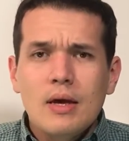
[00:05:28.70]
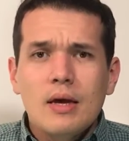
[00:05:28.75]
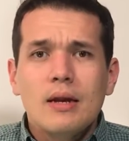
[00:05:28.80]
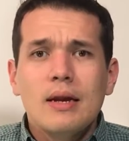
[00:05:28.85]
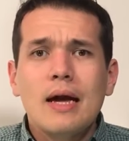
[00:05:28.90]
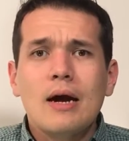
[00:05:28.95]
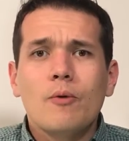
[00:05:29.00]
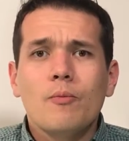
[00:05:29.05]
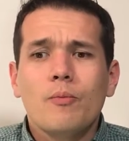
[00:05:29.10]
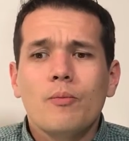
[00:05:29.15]

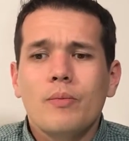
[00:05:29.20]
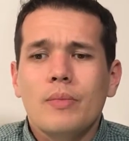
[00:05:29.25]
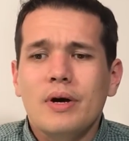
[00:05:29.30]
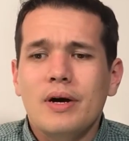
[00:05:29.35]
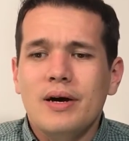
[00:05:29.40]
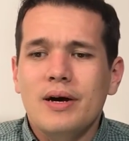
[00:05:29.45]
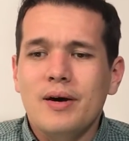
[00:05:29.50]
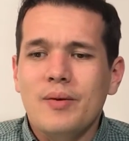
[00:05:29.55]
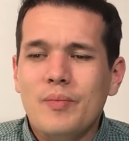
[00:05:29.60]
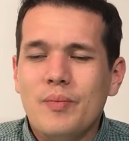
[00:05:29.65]
Now,
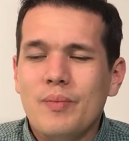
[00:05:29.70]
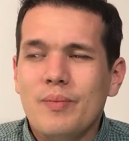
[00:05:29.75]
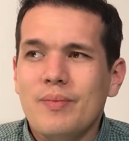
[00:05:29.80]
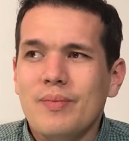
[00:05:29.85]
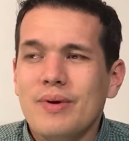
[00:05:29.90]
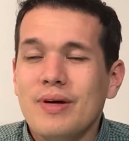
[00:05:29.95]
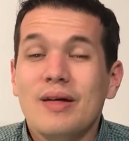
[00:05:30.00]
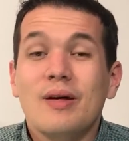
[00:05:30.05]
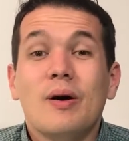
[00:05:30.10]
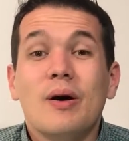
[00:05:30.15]

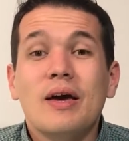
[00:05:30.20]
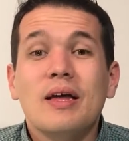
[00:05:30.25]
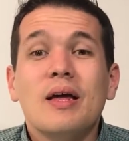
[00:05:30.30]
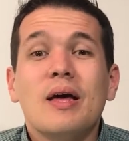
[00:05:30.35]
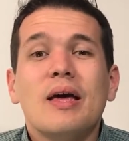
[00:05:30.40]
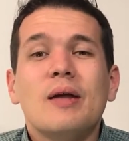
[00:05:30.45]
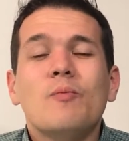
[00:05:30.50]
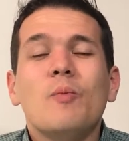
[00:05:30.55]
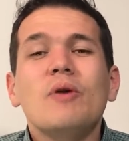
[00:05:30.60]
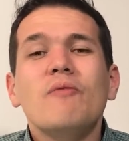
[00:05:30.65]

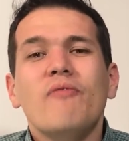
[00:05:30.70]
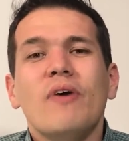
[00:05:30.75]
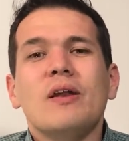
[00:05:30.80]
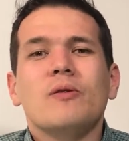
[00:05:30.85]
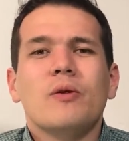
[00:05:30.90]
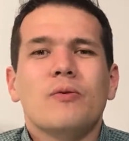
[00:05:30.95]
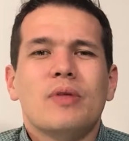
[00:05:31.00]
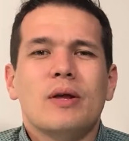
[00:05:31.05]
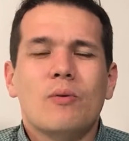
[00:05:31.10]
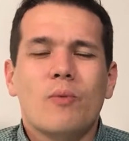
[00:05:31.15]
and one
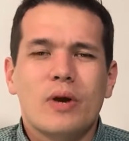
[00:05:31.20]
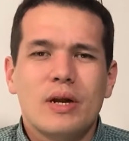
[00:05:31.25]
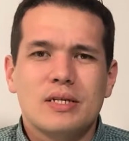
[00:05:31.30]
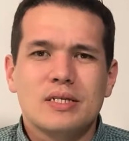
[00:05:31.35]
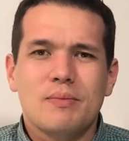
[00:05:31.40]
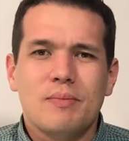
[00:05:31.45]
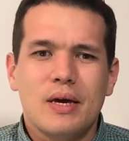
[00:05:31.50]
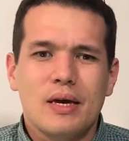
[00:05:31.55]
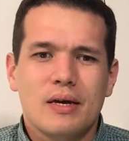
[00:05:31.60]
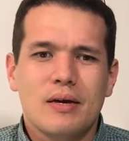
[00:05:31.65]
final note that I wanted
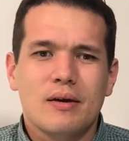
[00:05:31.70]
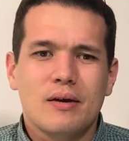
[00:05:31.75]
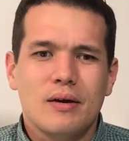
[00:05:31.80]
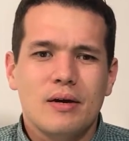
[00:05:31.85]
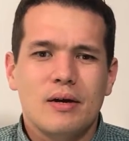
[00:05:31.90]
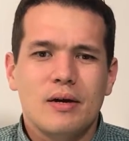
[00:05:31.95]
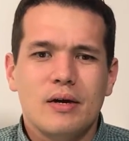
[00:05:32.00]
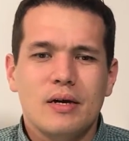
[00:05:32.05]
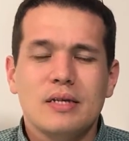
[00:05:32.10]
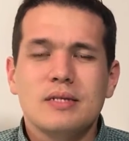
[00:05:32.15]
to make
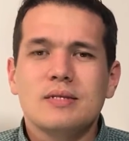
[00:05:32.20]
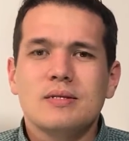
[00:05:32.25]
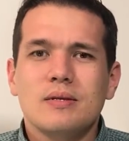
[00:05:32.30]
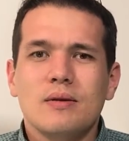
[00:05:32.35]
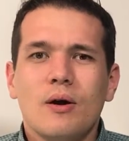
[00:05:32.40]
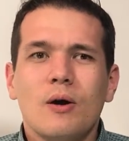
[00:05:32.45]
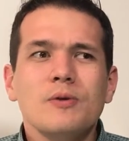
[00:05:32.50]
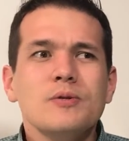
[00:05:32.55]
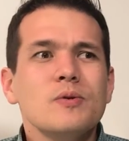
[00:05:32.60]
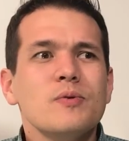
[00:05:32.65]
is
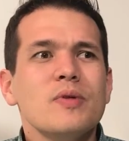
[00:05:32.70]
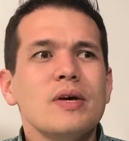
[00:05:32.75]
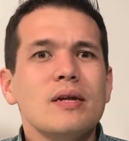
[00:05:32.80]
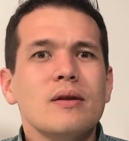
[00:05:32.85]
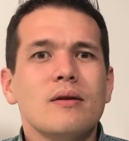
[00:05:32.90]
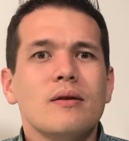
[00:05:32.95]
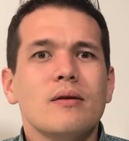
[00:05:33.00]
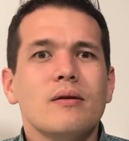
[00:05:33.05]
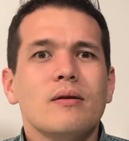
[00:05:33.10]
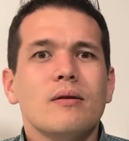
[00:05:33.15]
also
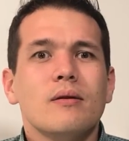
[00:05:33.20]
that